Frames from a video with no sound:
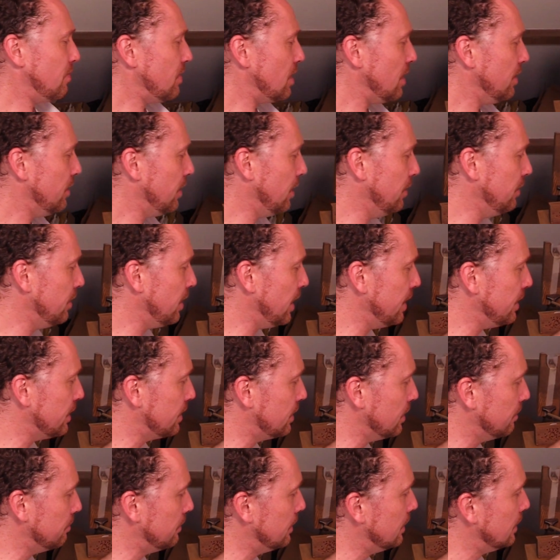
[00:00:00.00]
don't taste
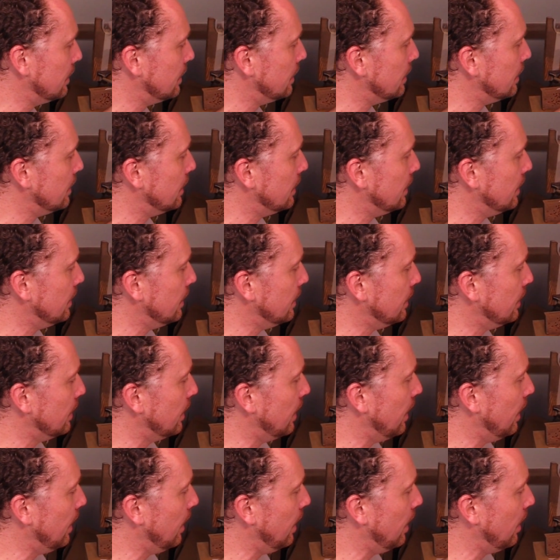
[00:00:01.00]
them.
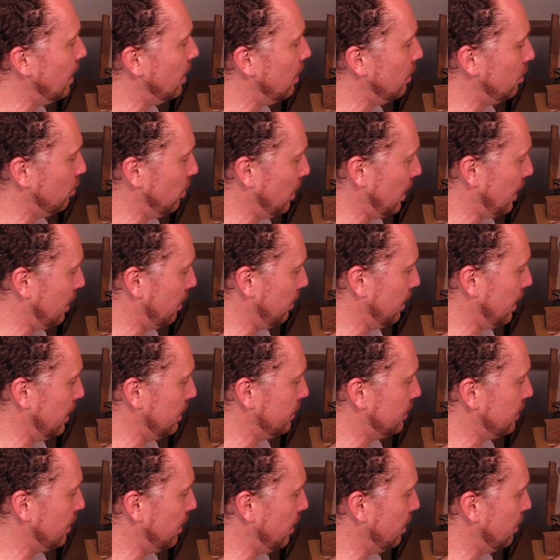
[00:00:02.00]
Oh, wow,
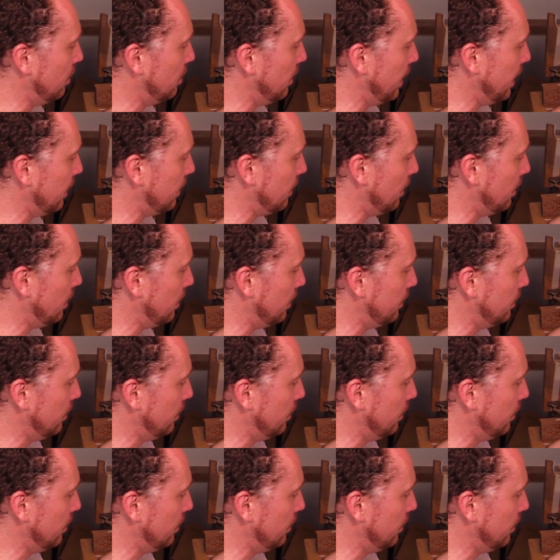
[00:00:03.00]
excellent. Oh, grit guard,